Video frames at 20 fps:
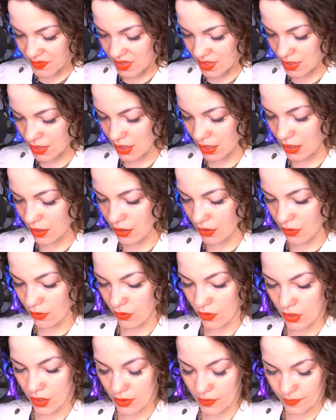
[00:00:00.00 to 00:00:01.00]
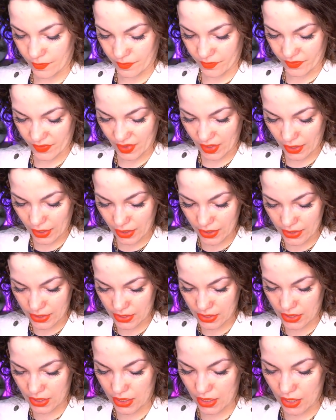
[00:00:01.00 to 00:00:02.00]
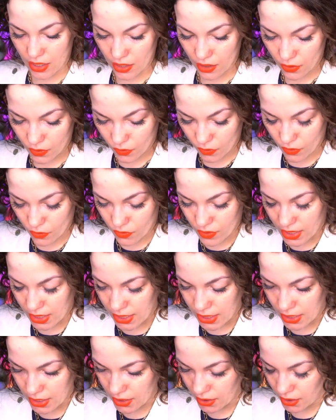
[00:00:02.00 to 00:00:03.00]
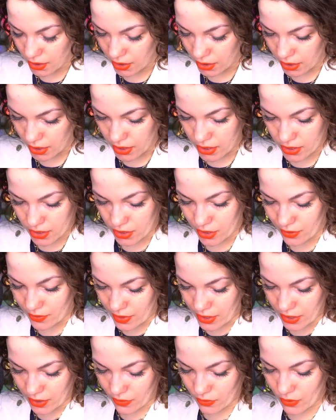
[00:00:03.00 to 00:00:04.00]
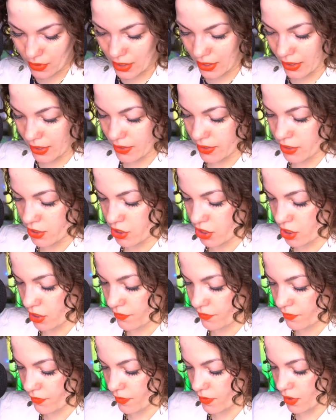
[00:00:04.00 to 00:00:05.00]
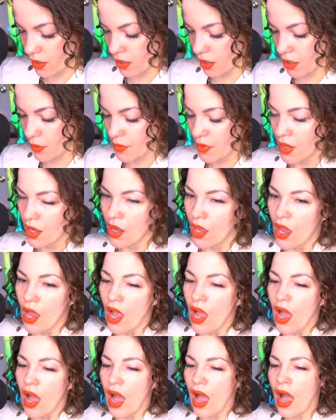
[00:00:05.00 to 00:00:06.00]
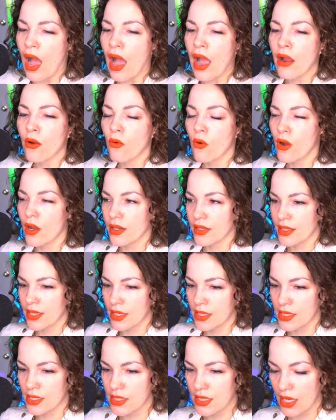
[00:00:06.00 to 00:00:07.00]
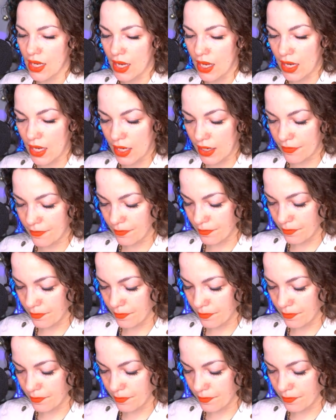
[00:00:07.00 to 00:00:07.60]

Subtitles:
So let's see what we can look into here while I get this shoved up. I want to see,